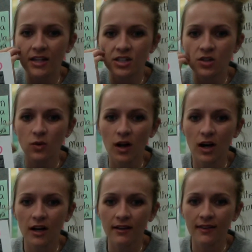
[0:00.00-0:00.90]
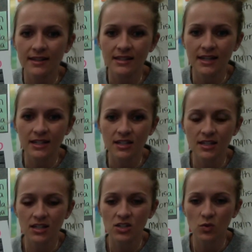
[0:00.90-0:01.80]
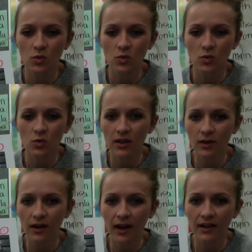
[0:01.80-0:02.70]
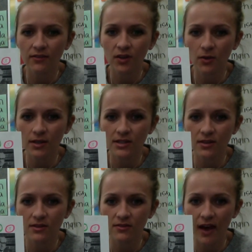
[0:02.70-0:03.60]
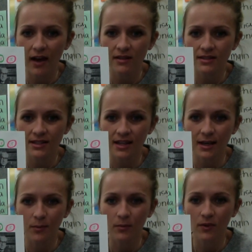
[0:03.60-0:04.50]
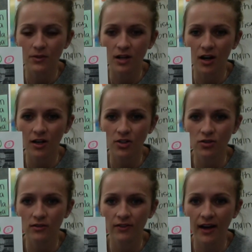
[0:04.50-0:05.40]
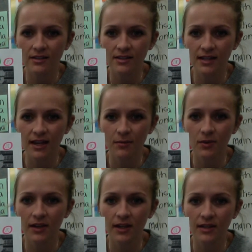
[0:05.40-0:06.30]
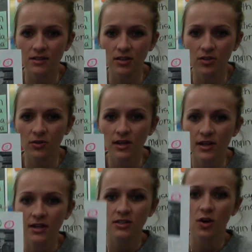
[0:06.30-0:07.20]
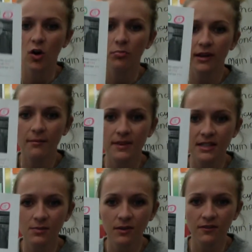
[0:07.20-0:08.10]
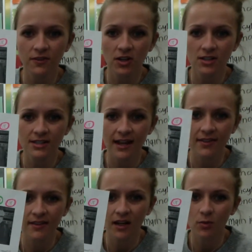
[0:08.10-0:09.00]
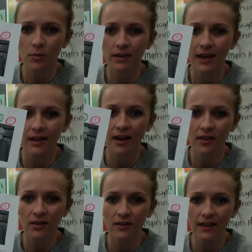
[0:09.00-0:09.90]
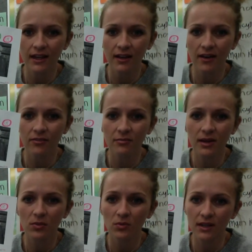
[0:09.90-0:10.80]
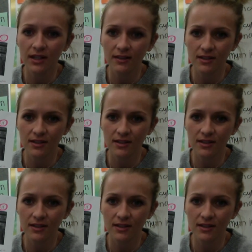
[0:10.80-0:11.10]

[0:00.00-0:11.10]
notice those vowels those are controlled vowels as I am reading it to you. So open up this one first, and then there will be another link of me reading the story to you. All right, here we go.